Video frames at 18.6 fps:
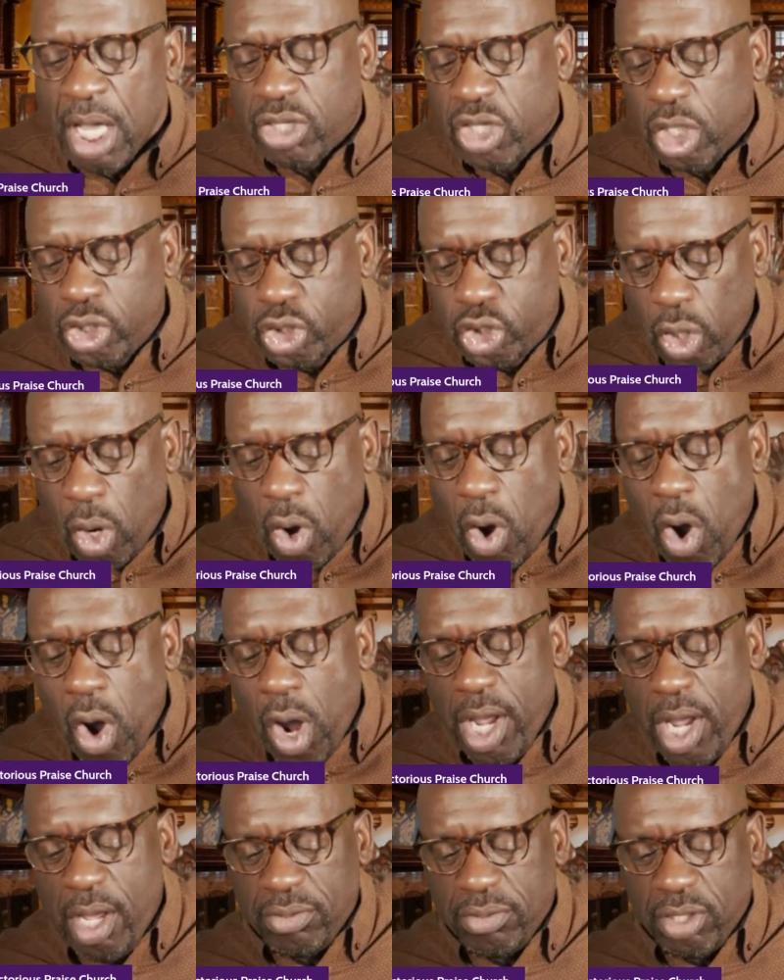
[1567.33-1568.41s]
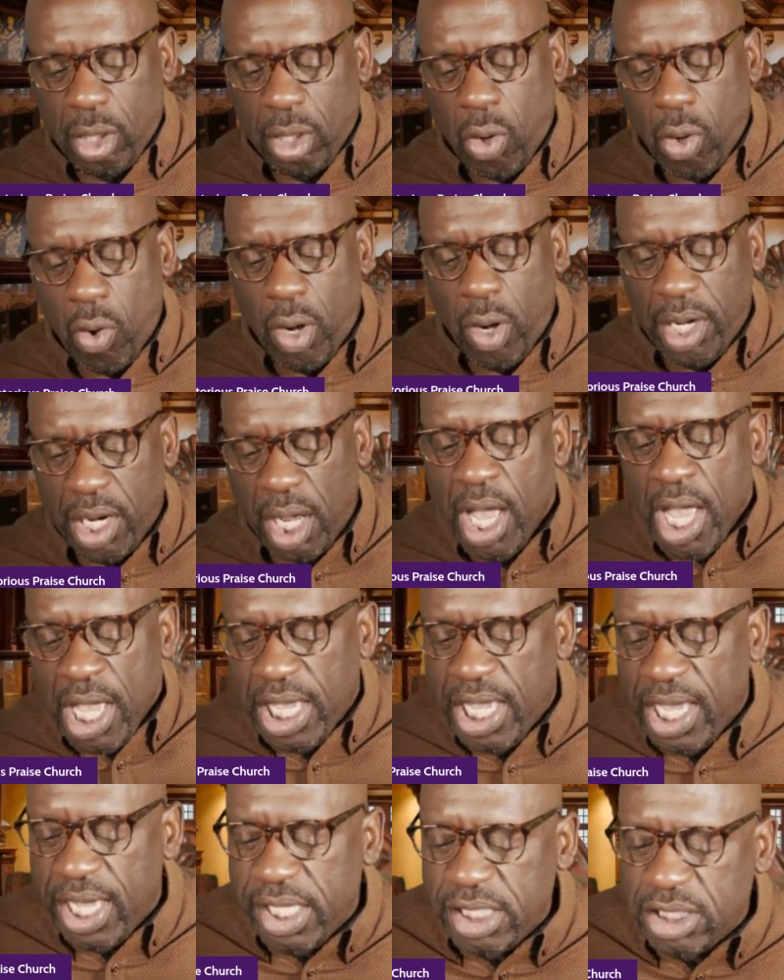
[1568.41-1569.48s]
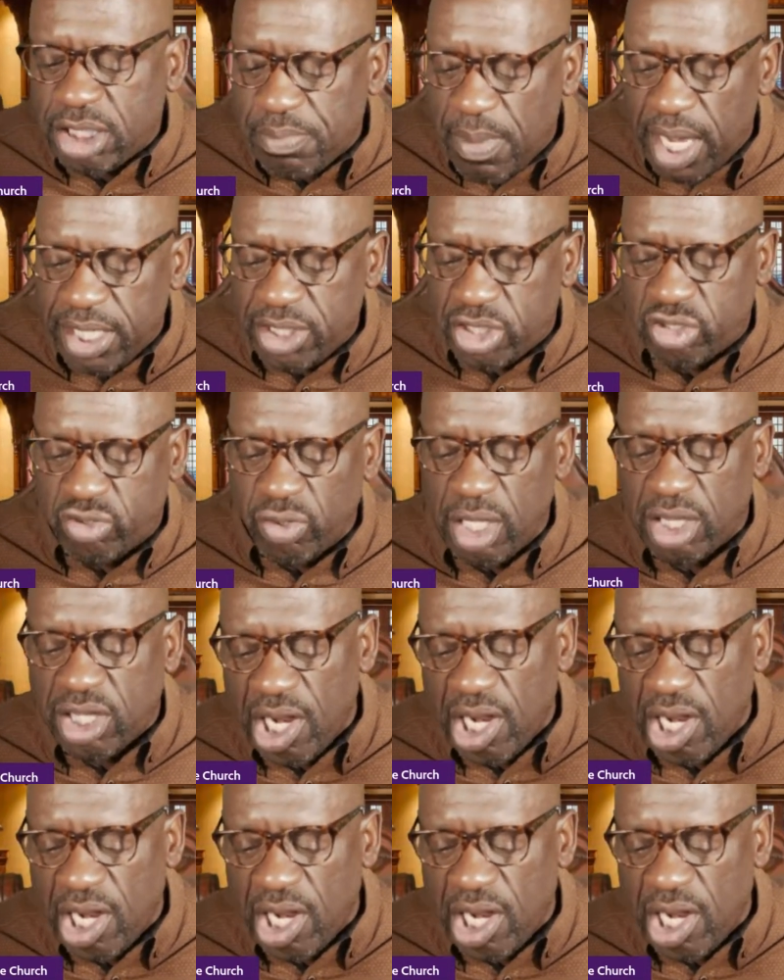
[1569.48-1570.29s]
The joy of the Lord is my strength.